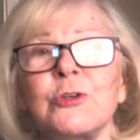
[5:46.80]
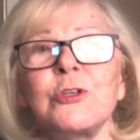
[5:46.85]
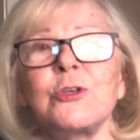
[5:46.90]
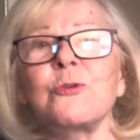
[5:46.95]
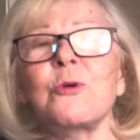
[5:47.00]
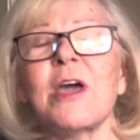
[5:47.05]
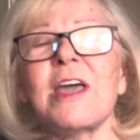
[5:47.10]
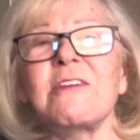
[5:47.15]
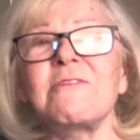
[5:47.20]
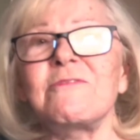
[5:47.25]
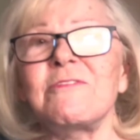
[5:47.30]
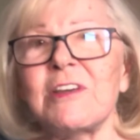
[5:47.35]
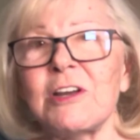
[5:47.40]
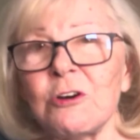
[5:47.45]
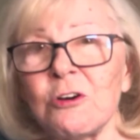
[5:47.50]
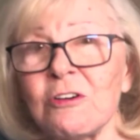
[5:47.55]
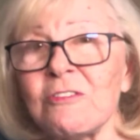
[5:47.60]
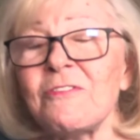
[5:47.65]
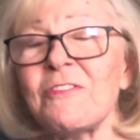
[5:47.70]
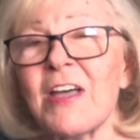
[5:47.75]
you have
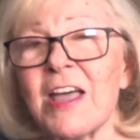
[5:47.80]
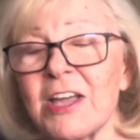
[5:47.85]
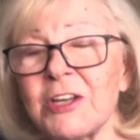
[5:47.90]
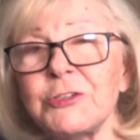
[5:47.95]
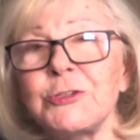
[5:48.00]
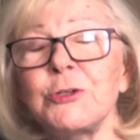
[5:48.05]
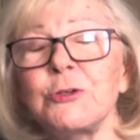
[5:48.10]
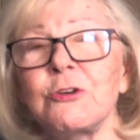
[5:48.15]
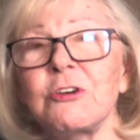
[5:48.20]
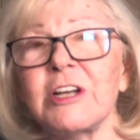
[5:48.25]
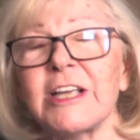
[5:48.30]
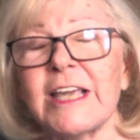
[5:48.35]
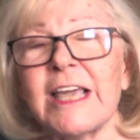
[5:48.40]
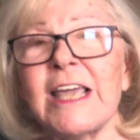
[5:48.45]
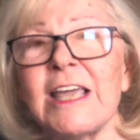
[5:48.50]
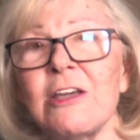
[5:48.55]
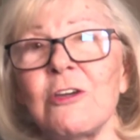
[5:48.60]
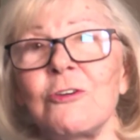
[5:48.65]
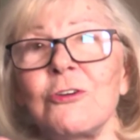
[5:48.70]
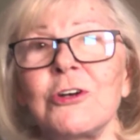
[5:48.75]
verified your
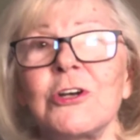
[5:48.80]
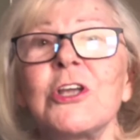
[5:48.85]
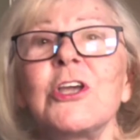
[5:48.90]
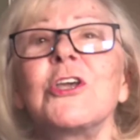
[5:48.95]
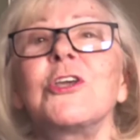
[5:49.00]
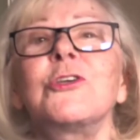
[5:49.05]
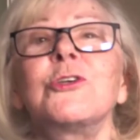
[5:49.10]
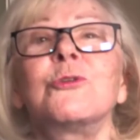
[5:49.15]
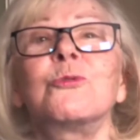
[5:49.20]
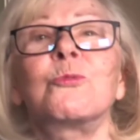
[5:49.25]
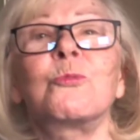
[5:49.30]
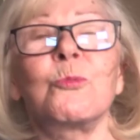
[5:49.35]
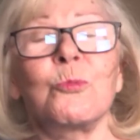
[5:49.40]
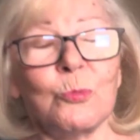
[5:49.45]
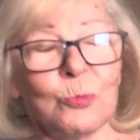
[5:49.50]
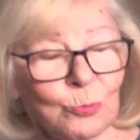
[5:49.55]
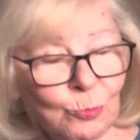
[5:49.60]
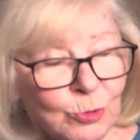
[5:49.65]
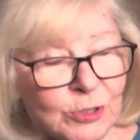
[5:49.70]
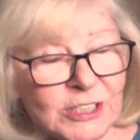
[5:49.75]
account, you
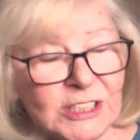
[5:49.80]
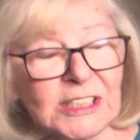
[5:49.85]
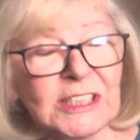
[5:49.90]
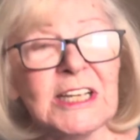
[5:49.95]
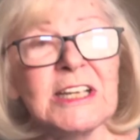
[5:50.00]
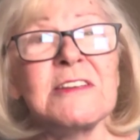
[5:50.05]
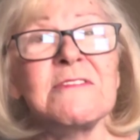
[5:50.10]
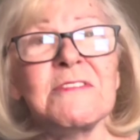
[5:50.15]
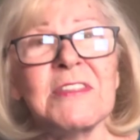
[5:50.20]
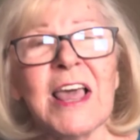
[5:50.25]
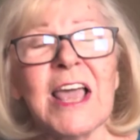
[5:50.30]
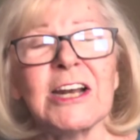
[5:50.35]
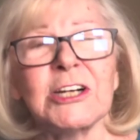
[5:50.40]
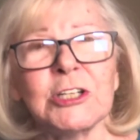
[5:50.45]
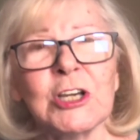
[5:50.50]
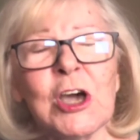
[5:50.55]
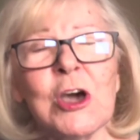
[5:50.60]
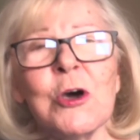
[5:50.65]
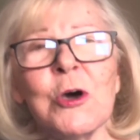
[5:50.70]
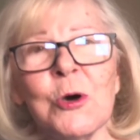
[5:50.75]
receive that
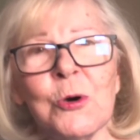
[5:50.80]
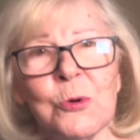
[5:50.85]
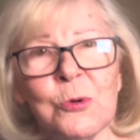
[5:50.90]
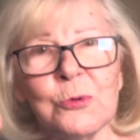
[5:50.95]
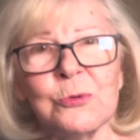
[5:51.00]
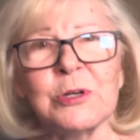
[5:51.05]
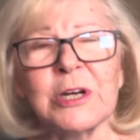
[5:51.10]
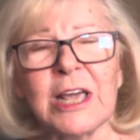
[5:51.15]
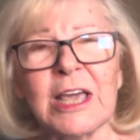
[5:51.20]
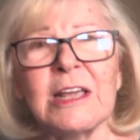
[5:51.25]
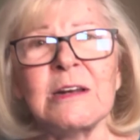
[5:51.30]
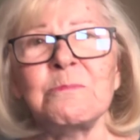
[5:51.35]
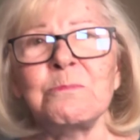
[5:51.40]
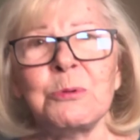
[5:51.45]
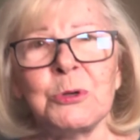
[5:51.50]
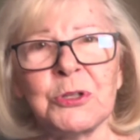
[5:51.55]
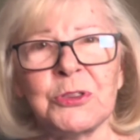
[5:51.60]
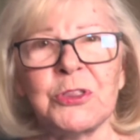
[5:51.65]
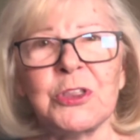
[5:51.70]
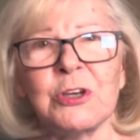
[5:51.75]
code and
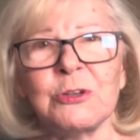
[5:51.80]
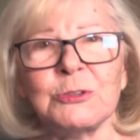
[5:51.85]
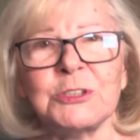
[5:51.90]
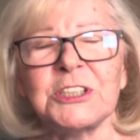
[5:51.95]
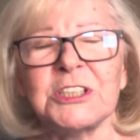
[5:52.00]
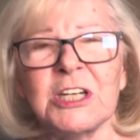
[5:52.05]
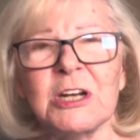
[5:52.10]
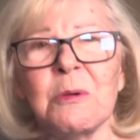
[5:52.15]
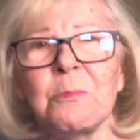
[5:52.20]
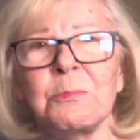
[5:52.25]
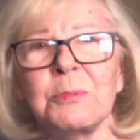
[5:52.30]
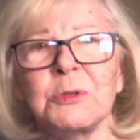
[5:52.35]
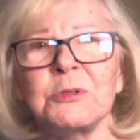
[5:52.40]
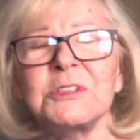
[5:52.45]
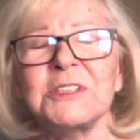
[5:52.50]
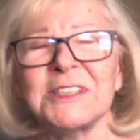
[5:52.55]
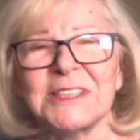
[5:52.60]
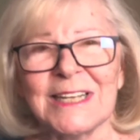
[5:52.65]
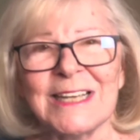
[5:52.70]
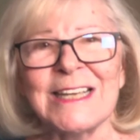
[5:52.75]
put those
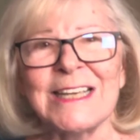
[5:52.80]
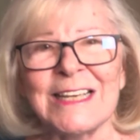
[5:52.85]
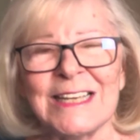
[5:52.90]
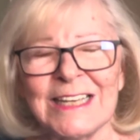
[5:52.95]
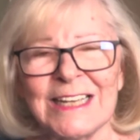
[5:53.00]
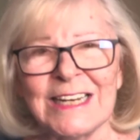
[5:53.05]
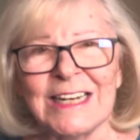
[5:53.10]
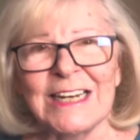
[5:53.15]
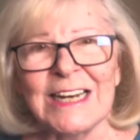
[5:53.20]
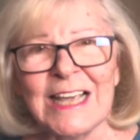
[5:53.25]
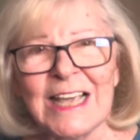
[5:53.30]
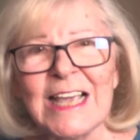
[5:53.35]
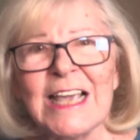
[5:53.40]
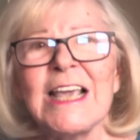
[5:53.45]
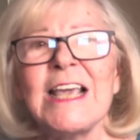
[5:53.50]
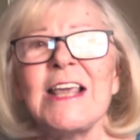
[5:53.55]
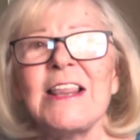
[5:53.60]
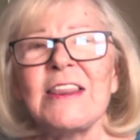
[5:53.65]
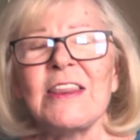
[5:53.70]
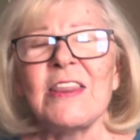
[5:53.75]
numbers in,
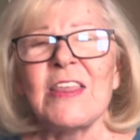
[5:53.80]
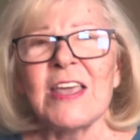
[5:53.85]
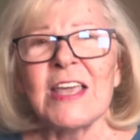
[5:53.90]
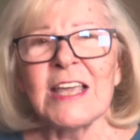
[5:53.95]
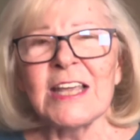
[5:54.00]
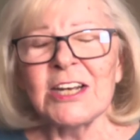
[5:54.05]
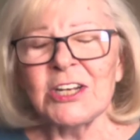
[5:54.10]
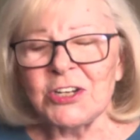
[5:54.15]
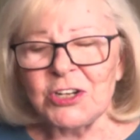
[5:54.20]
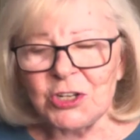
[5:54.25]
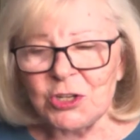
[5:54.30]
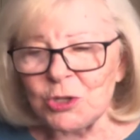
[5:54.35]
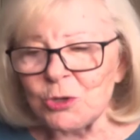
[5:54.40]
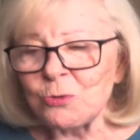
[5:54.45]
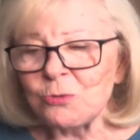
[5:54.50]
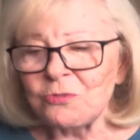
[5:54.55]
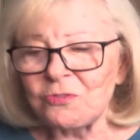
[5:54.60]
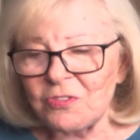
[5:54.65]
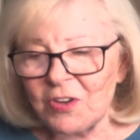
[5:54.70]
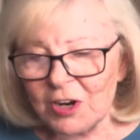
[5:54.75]
then
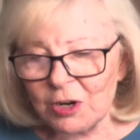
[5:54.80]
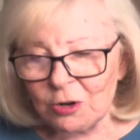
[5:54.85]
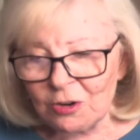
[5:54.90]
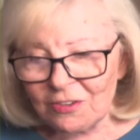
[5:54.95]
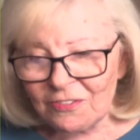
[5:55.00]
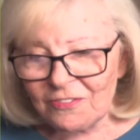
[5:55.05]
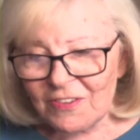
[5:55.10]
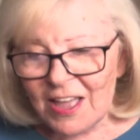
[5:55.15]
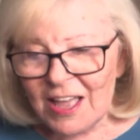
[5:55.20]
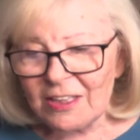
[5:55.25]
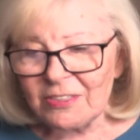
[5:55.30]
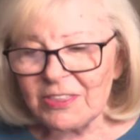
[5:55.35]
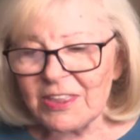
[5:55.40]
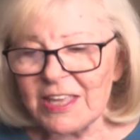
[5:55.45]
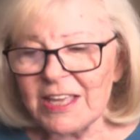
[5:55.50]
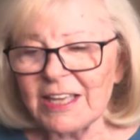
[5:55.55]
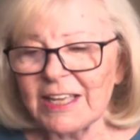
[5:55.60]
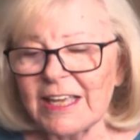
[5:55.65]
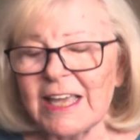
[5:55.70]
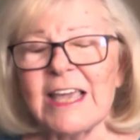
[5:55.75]
you've verified
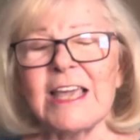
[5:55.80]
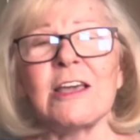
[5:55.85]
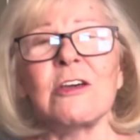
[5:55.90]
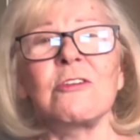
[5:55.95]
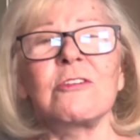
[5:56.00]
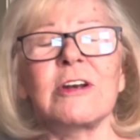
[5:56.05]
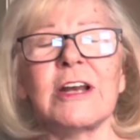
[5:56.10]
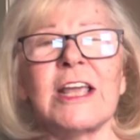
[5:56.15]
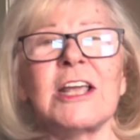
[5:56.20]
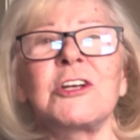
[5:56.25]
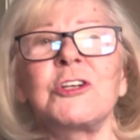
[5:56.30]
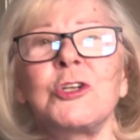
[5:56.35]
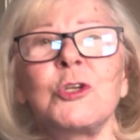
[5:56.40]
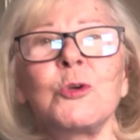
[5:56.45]
the account and